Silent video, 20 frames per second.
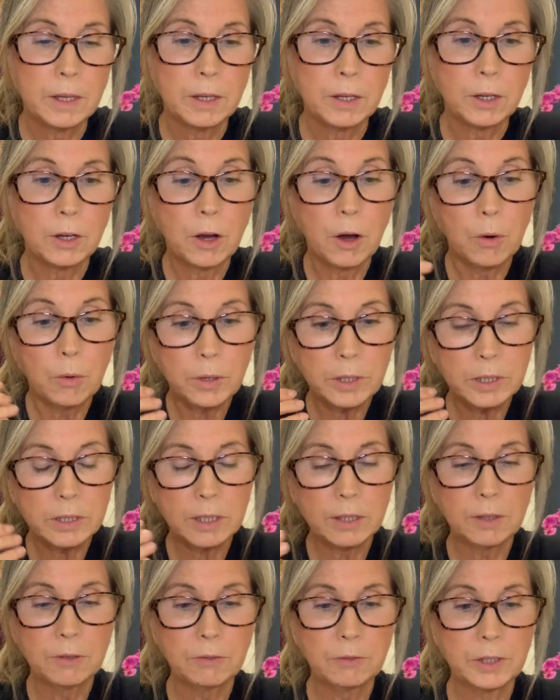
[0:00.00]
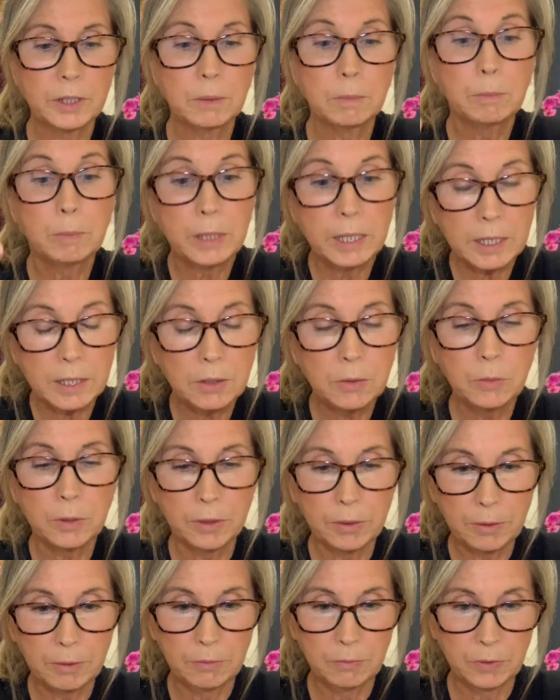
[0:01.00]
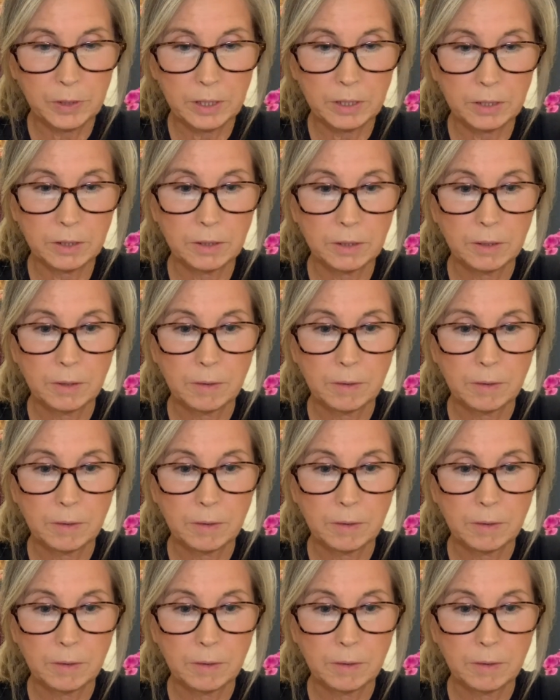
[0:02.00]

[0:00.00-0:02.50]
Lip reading: going to the fear, being with the fear,